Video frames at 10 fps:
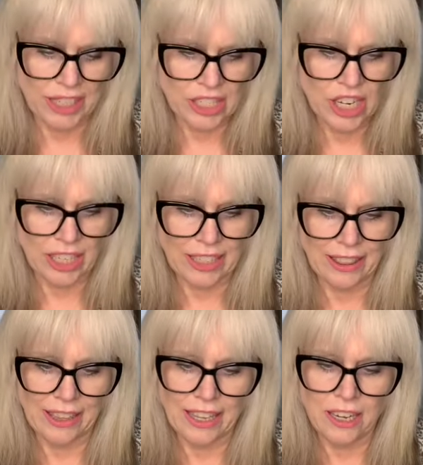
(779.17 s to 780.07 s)
to talk a
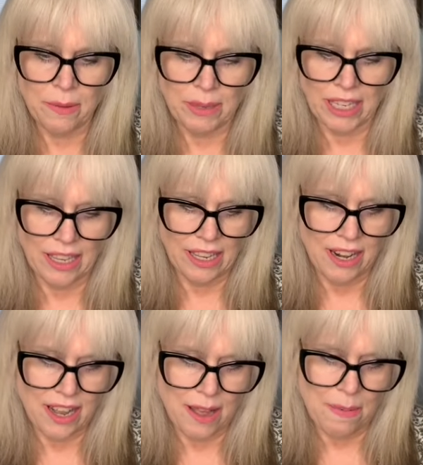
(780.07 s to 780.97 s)
little bit
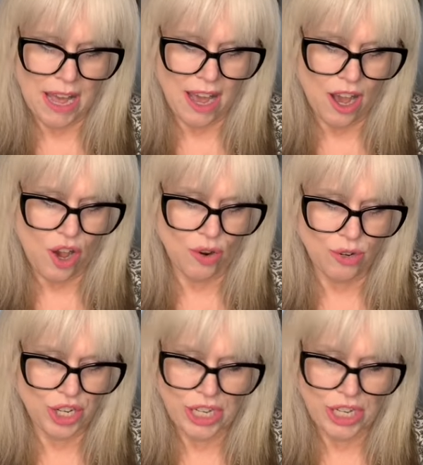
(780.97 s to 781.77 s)
about